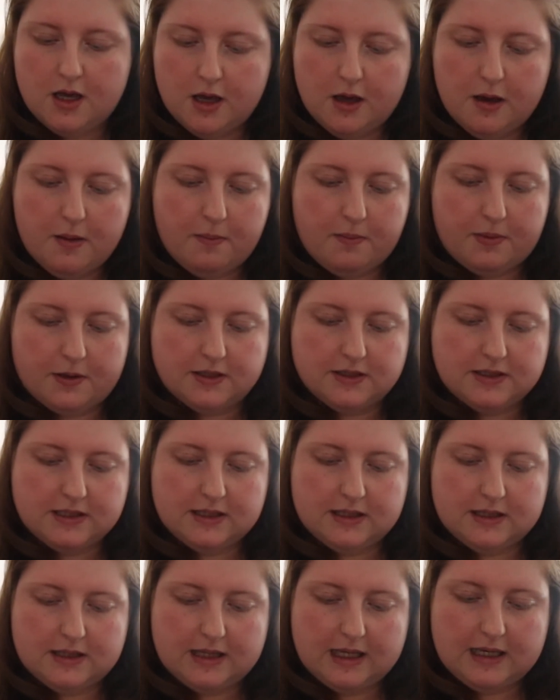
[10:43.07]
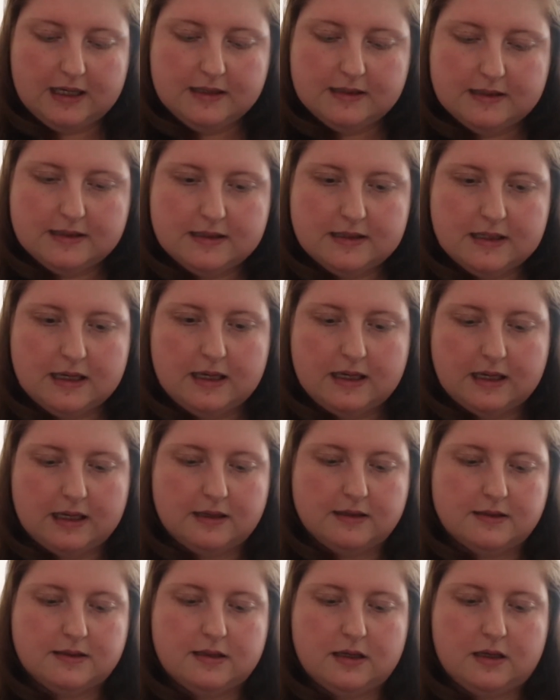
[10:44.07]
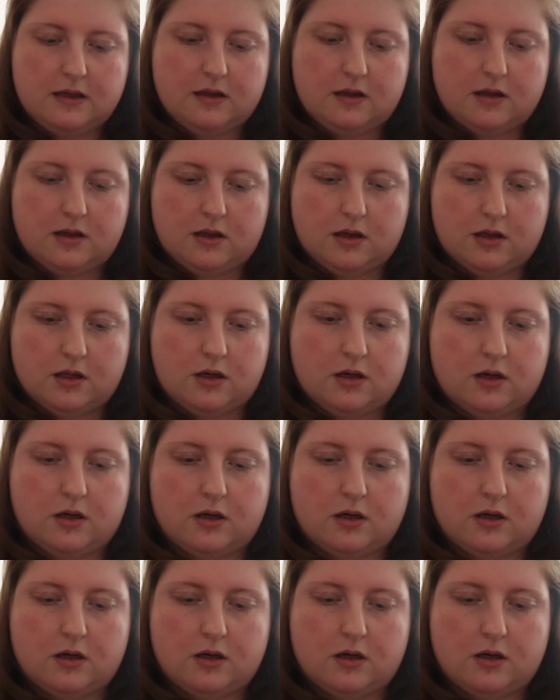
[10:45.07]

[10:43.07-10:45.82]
But this is the